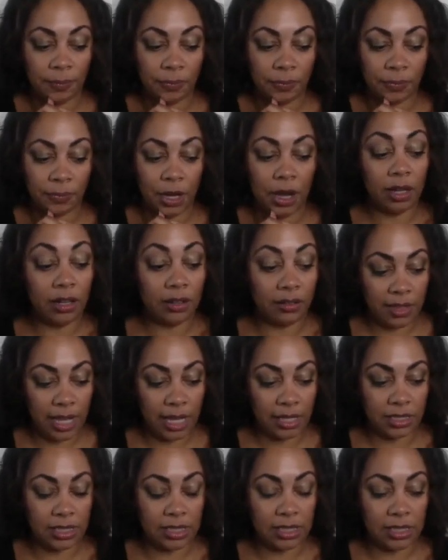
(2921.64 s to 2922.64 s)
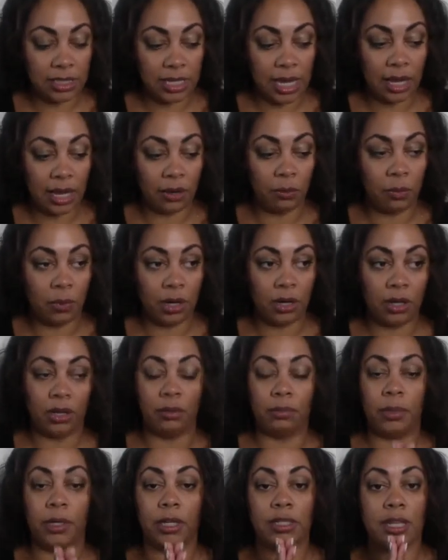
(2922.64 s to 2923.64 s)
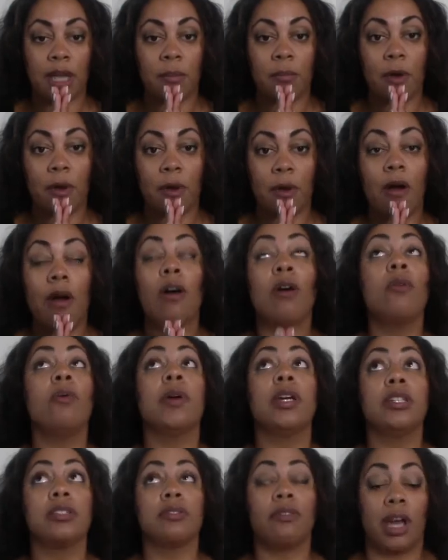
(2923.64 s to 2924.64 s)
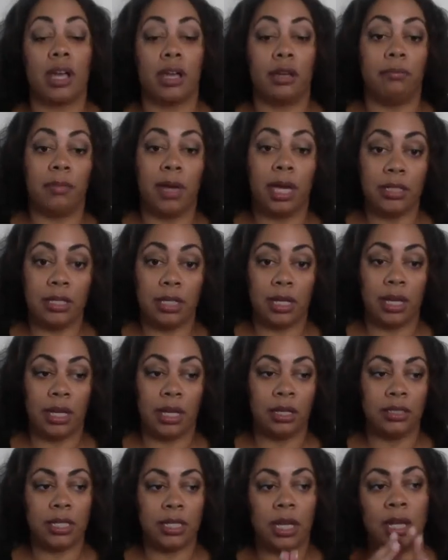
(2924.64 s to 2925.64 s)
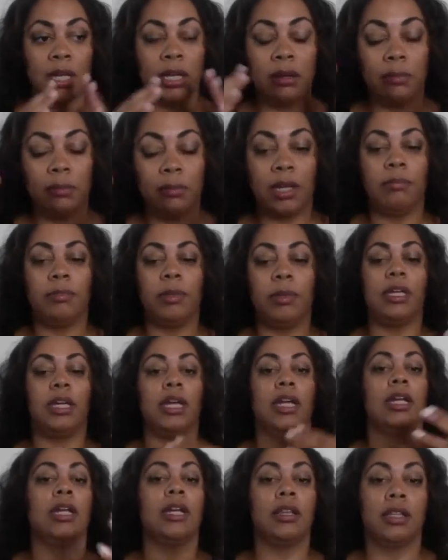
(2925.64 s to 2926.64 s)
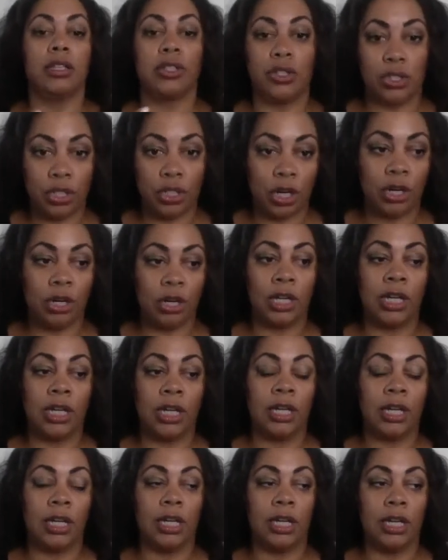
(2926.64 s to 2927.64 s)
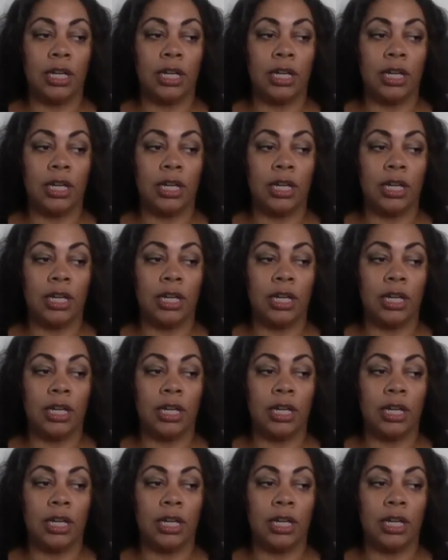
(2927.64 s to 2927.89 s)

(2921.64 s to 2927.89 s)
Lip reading: all of that to say, one of the books I'm always recommending to anybody beginning this journey is